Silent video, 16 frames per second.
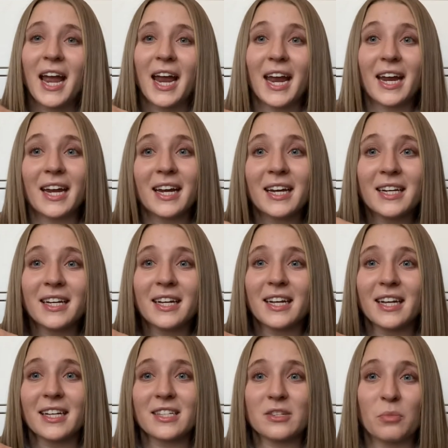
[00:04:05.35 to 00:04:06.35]
And
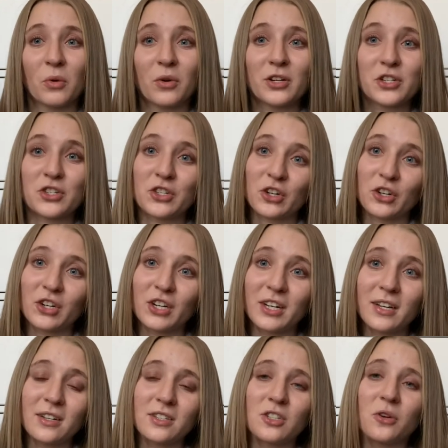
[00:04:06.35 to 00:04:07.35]
it's more
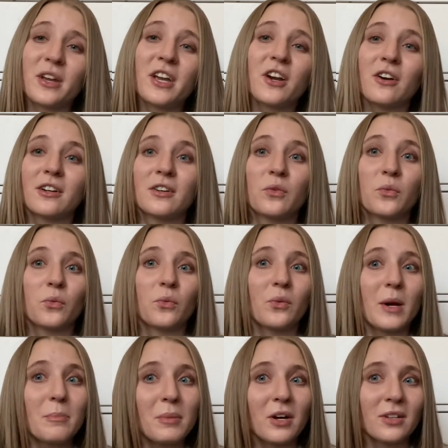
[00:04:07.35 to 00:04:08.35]
sturdy, so he couldn't
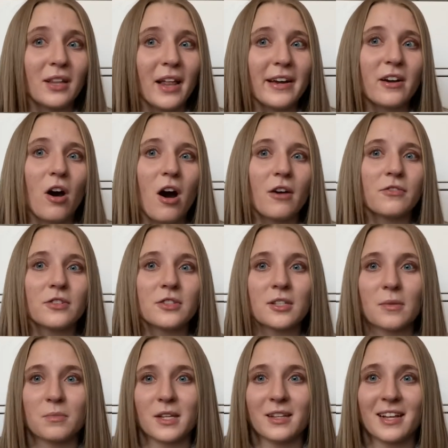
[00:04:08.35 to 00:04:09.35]
rip a leg off or
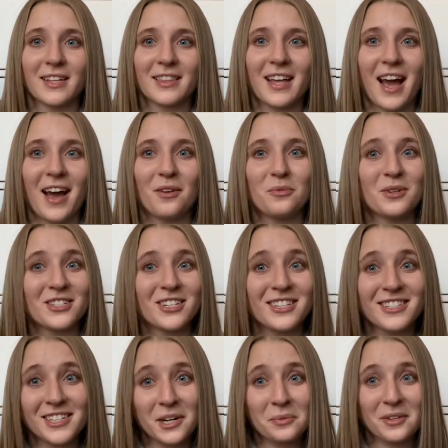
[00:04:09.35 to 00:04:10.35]
something like that, which he's
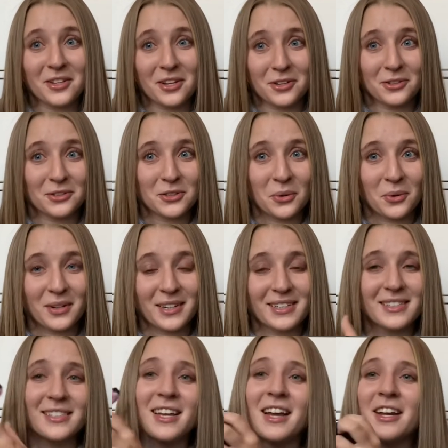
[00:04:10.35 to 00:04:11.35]
done with other
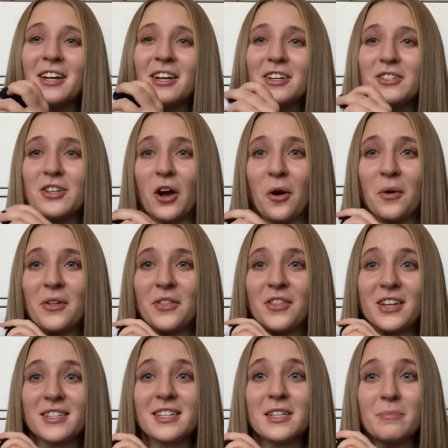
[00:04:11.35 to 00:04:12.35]
toys. So
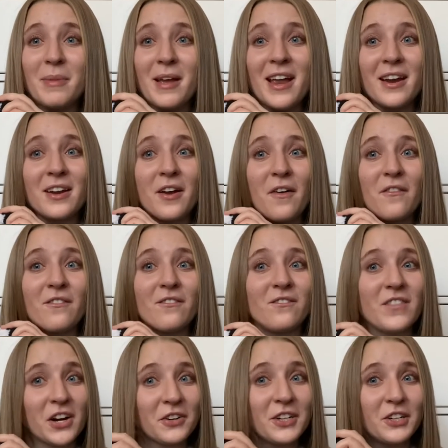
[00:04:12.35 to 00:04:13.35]
this has been
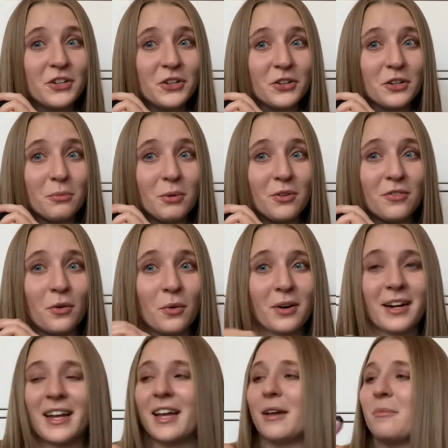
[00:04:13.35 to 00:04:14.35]
very durable for
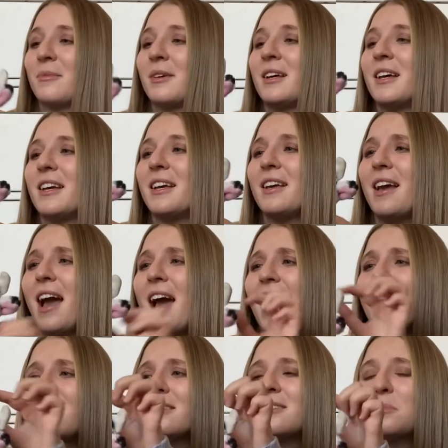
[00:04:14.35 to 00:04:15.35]
him. He
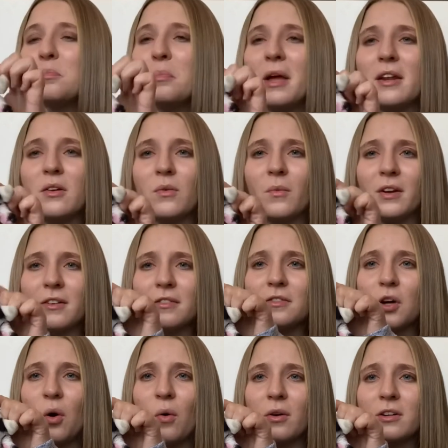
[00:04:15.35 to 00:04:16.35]
has bitten one of the
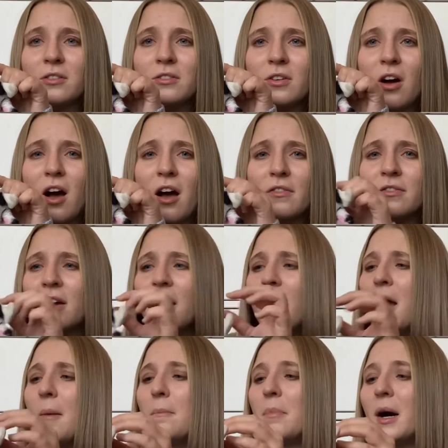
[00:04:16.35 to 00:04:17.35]
horns off,
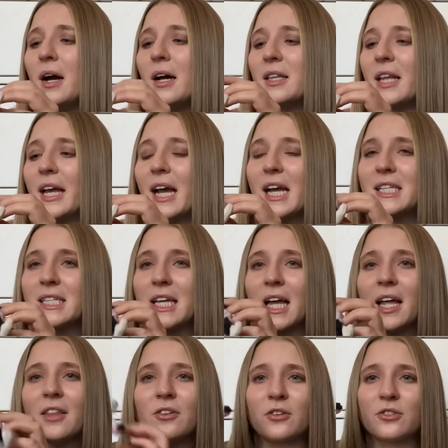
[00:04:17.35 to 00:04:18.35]
but like I
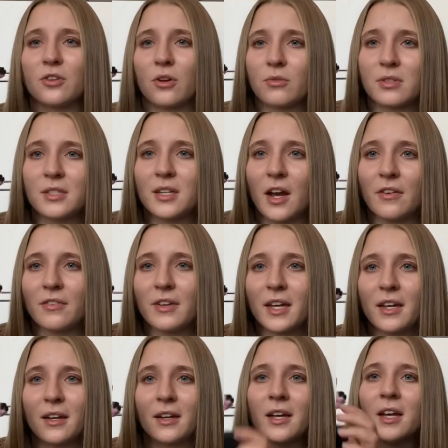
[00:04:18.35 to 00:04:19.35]
said, there's no
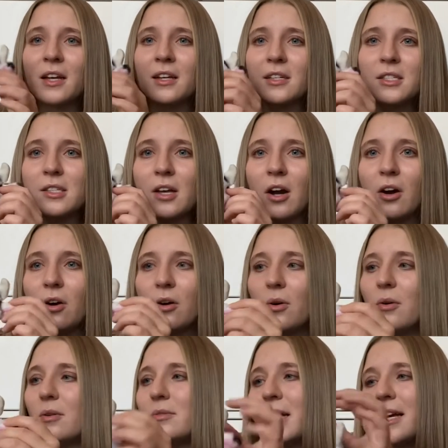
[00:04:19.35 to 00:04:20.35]
stuffing,
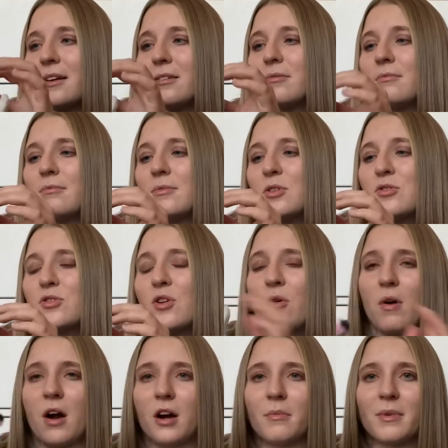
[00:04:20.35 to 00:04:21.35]
so like there's no
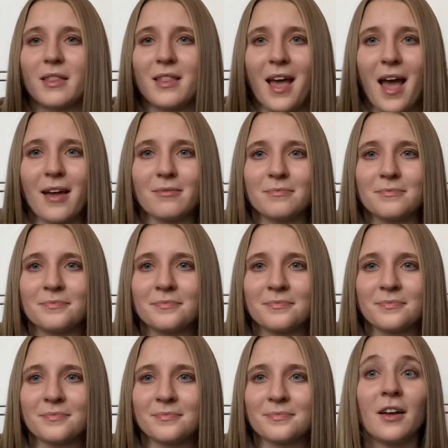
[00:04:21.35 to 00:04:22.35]
harm in that.
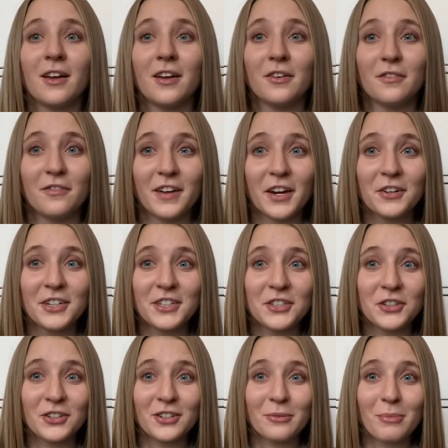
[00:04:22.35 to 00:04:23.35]
Very
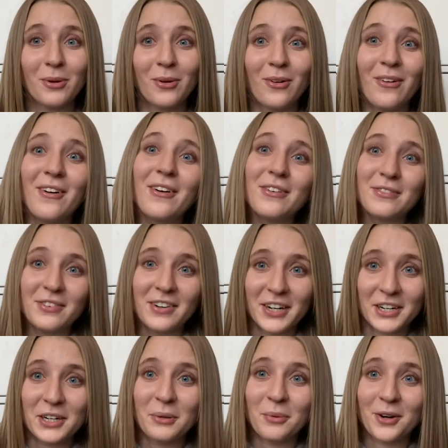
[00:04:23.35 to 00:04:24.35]
durable,
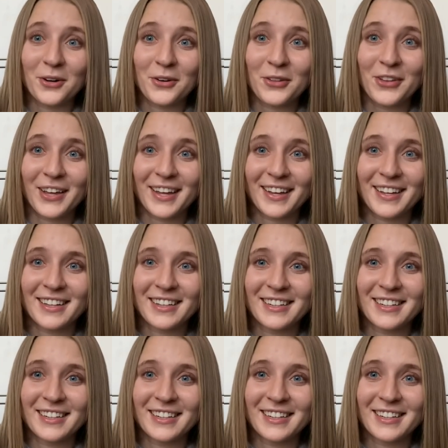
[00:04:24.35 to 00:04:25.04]
very worth it.